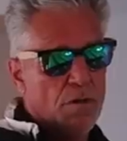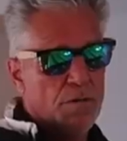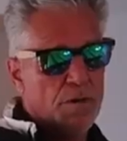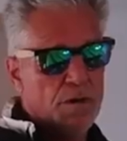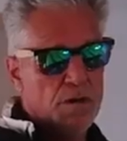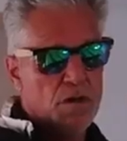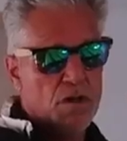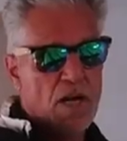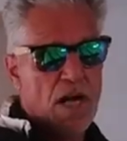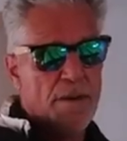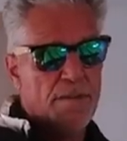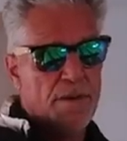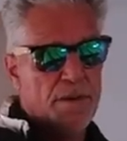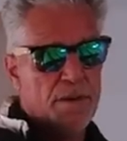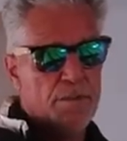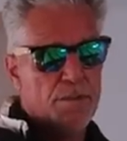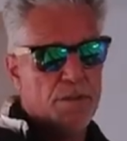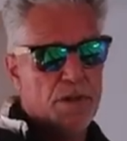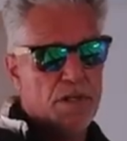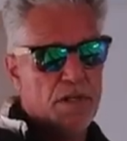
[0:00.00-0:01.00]
over the top bridge
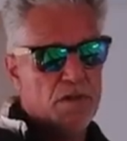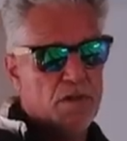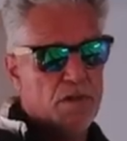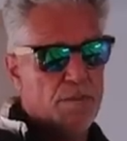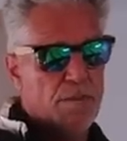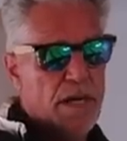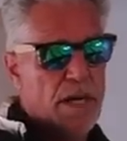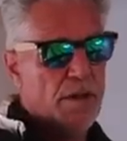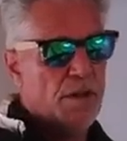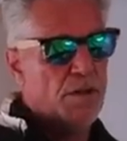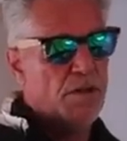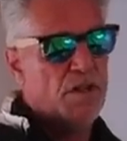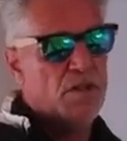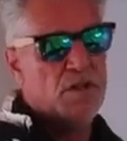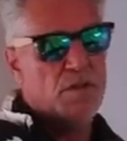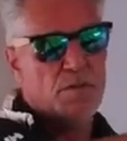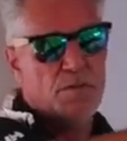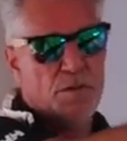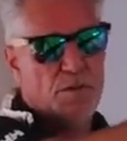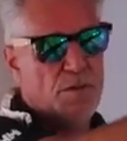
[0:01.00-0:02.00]
deck of the bridge. About,
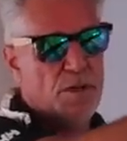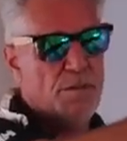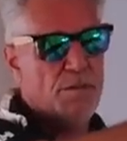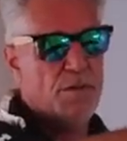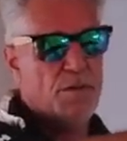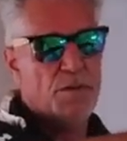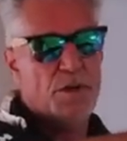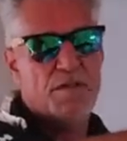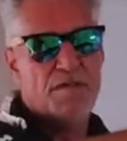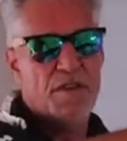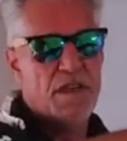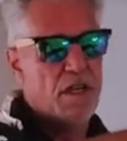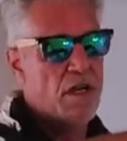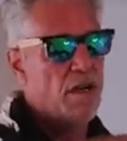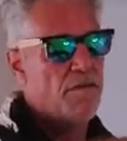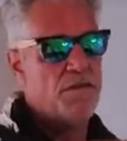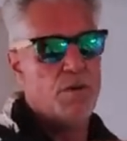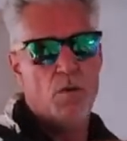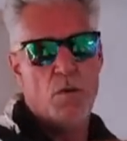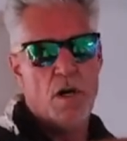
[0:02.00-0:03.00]
it's three feet
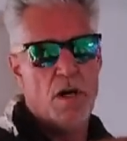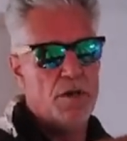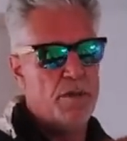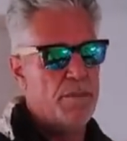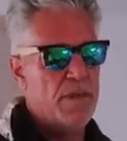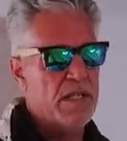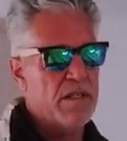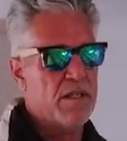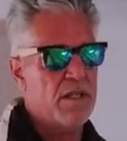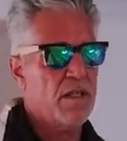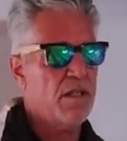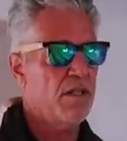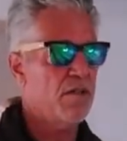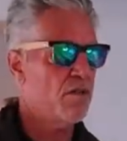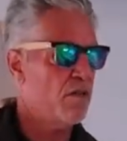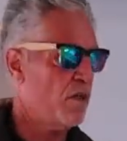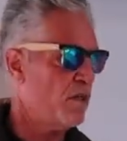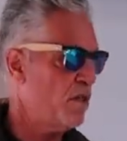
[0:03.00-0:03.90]
off the water, basically, is